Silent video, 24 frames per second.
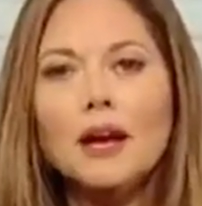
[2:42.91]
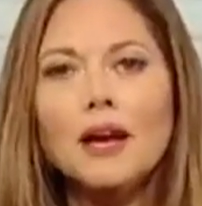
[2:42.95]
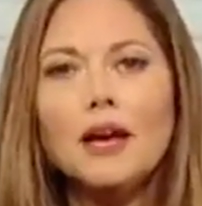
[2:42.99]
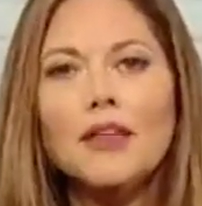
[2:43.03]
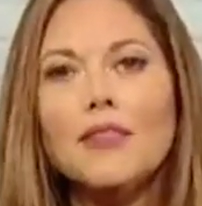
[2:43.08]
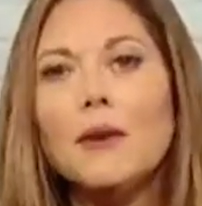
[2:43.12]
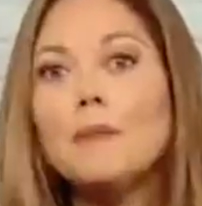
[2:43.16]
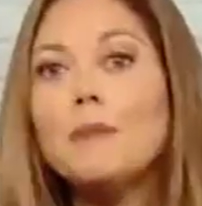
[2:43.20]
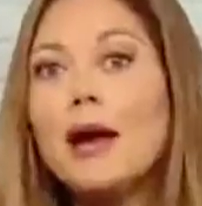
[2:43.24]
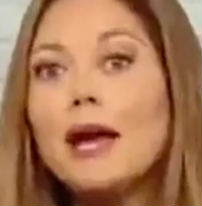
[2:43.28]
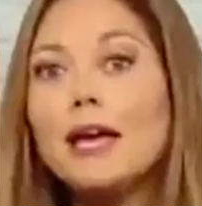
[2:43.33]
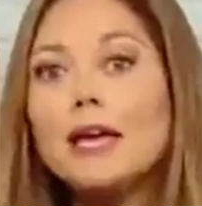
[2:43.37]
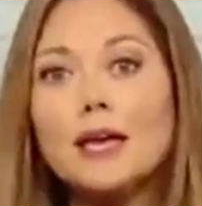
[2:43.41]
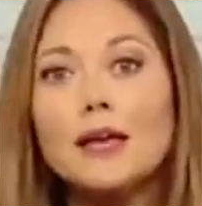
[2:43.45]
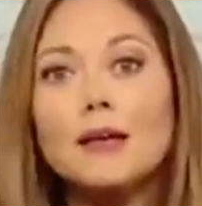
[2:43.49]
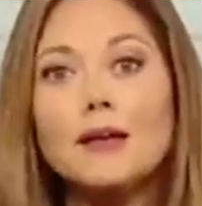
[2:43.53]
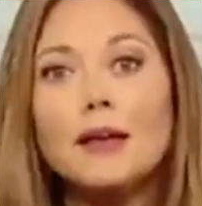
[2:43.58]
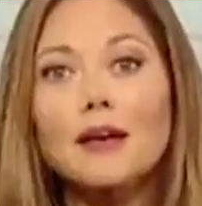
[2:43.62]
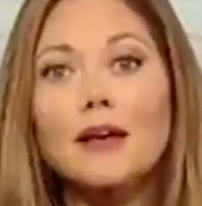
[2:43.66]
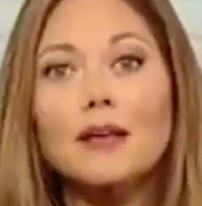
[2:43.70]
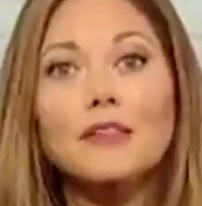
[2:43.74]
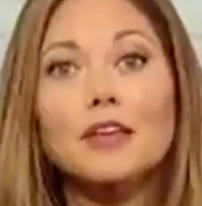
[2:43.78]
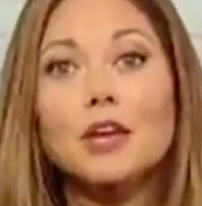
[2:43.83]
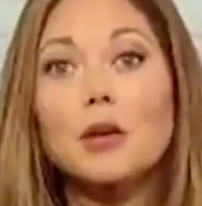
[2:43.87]
that might
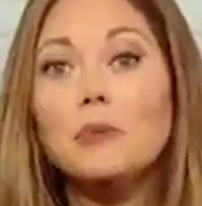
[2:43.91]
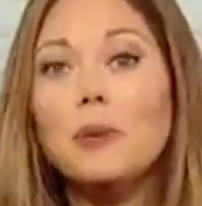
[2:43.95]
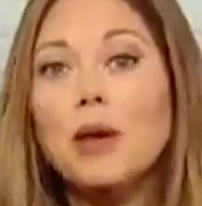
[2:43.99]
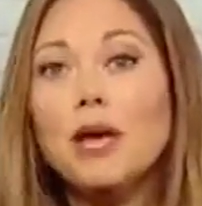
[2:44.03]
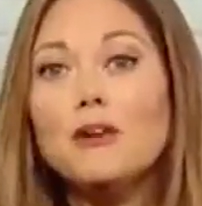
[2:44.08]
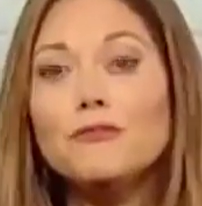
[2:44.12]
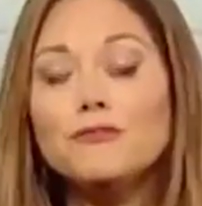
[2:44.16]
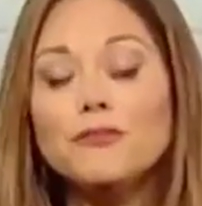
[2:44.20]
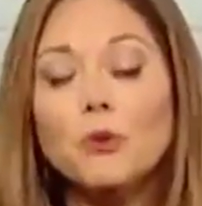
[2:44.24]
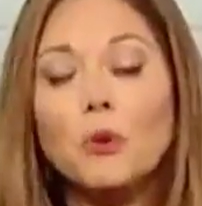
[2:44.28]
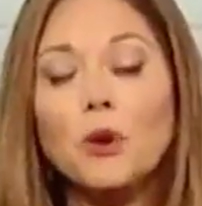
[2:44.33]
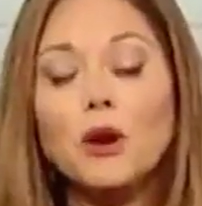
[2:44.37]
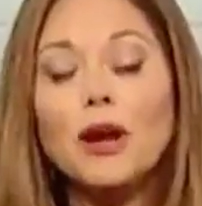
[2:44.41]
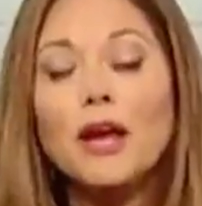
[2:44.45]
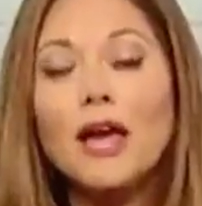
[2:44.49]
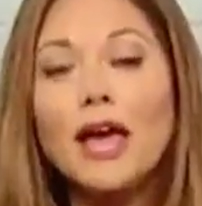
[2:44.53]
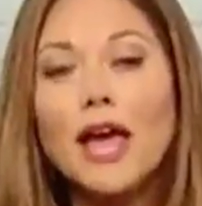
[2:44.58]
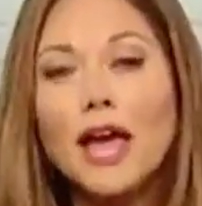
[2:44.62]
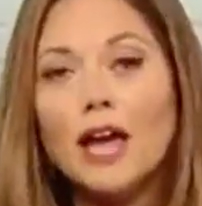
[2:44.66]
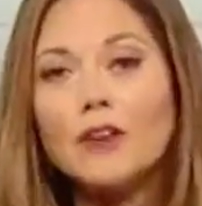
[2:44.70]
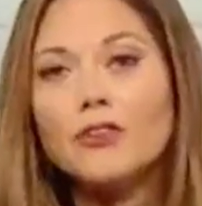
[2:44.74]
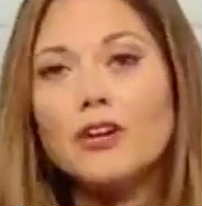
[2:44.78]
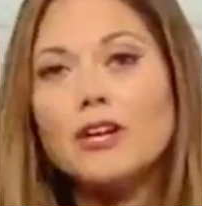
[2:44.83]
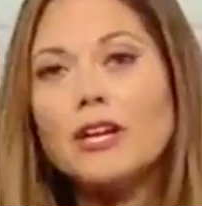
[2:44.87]
could pay for
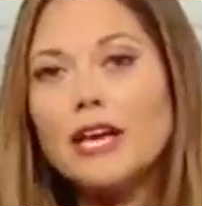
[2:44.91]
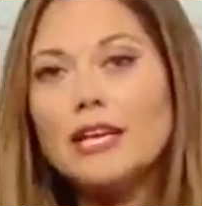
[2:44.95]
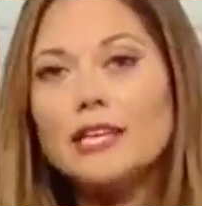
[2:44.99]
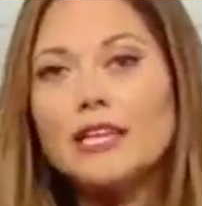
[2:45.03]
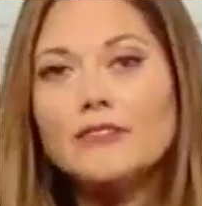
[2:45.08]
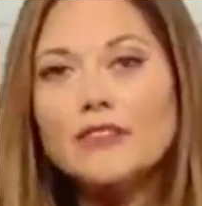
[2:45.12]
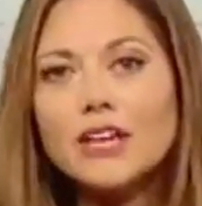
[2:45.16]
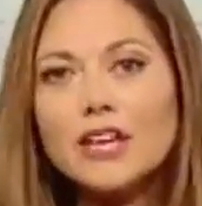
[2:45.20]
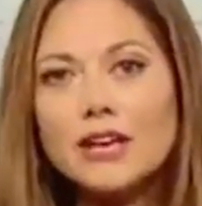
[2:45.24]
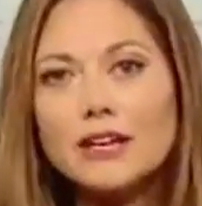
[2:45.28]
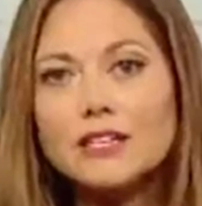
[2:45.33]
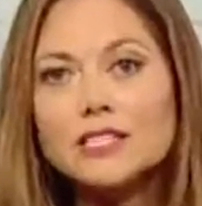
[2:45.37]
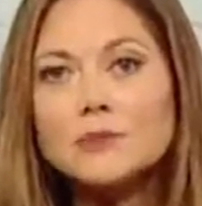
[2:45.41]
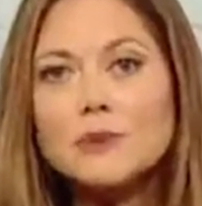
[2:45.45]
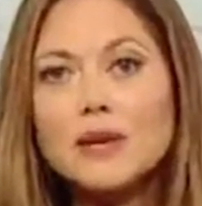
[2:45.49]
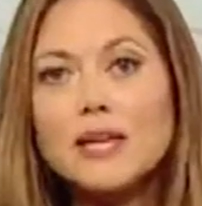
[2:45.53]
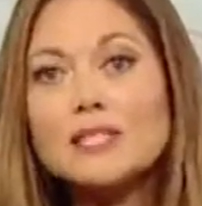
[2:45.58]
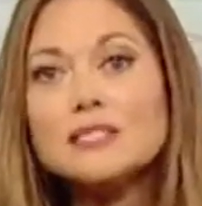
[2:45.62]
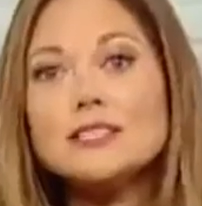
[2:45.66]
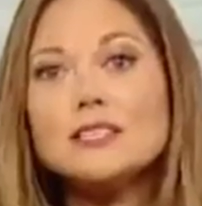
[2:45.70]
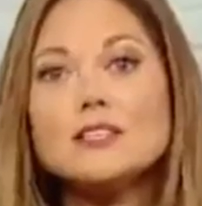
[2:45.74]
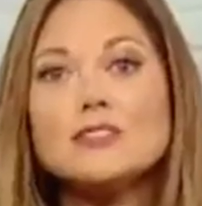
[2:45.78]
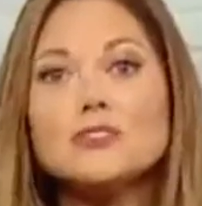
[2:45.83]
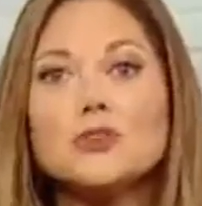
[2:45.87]
everyday living
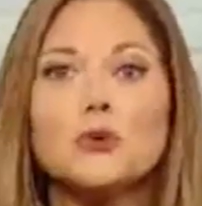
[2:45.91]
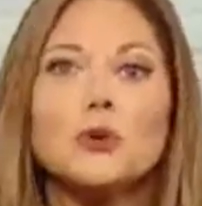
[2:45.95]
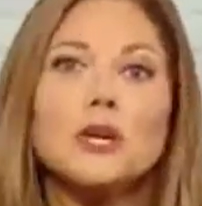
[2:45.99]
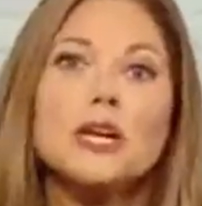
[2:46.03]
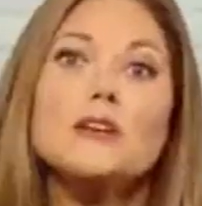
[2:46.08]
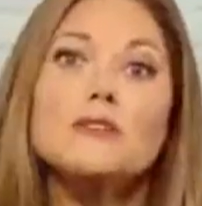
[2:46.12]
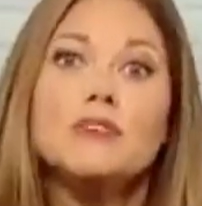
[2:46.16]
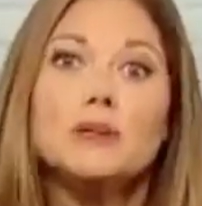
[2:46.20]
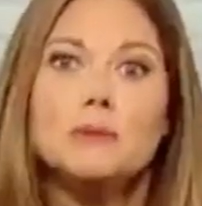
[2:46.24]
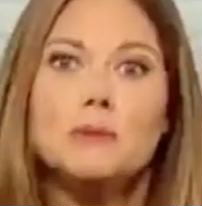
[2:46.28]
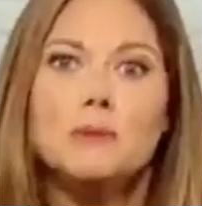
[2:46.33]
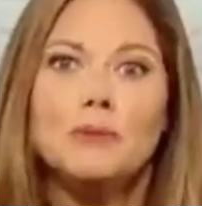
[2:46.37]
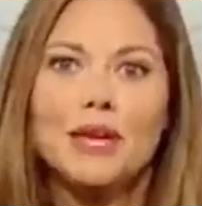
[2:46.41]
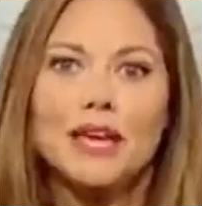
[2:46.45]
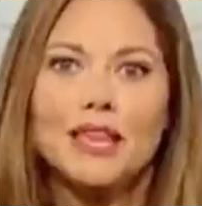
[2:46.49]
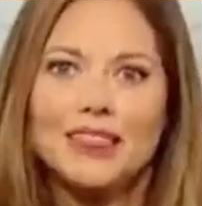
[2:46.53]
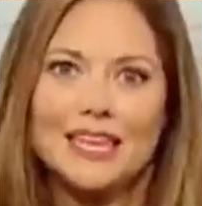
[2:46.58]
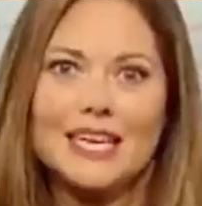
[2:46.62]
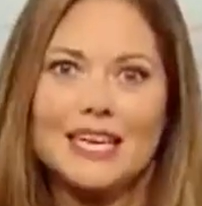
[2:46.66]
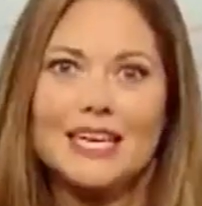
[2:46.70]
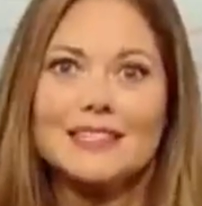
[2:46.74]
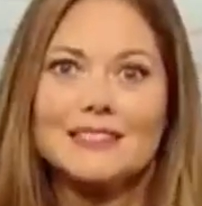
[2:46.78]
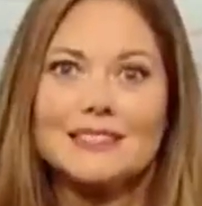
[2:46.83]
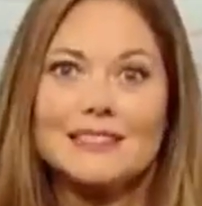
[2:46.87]
expenses or even big
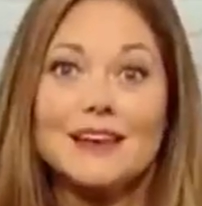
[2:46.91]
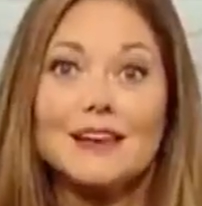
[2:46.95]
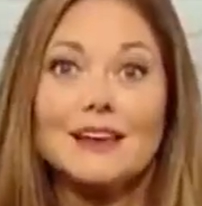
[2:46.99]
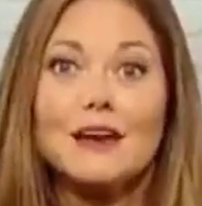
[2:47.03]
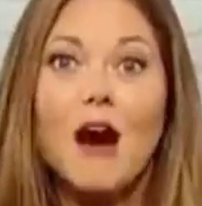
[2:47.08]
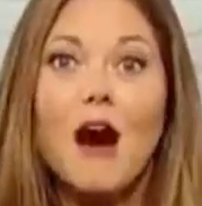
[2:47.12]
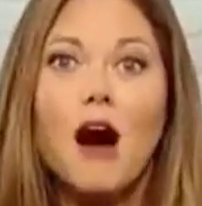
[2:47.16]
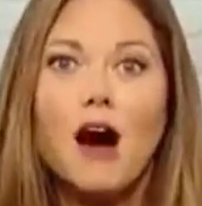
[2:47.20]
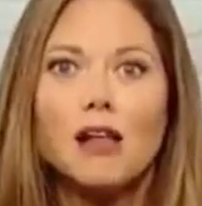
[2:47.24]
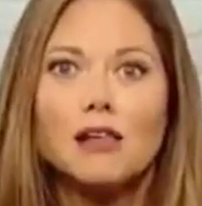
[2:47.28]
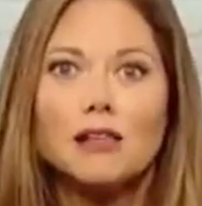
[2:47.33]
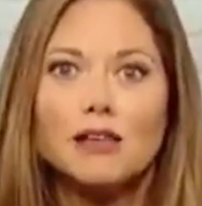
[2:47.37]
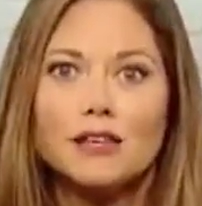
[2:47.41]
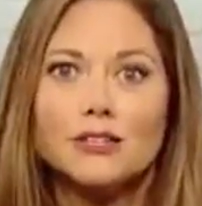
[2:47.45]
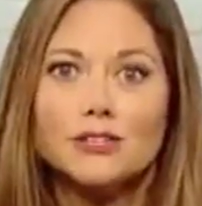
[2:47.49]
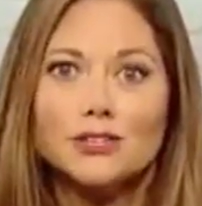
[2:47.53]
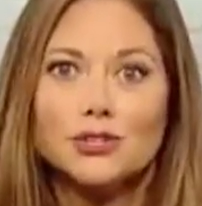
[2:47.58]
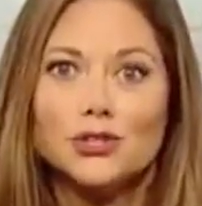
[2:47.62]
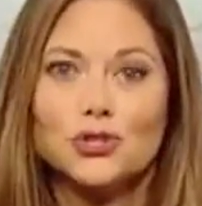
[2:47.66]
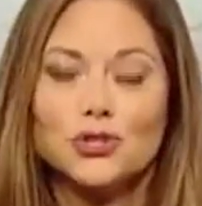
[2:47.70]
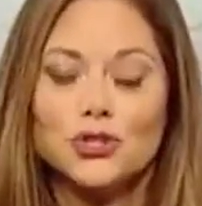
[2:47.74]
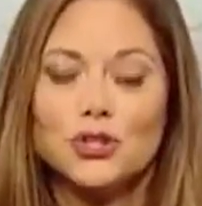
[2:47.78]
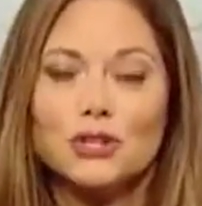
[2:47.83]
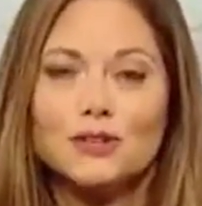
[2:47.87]
things like
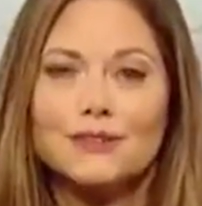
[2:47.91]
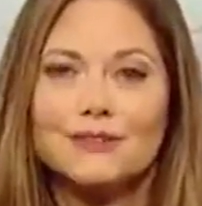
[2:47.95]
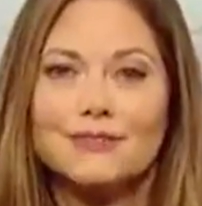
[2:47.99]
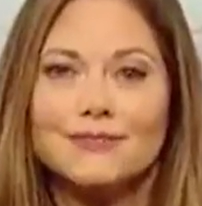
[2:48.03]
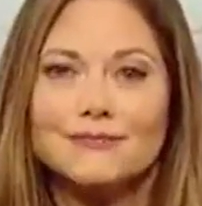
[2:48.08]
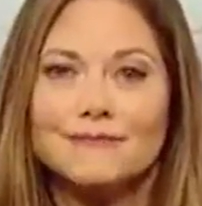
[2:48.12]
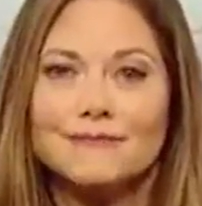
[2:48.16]
college.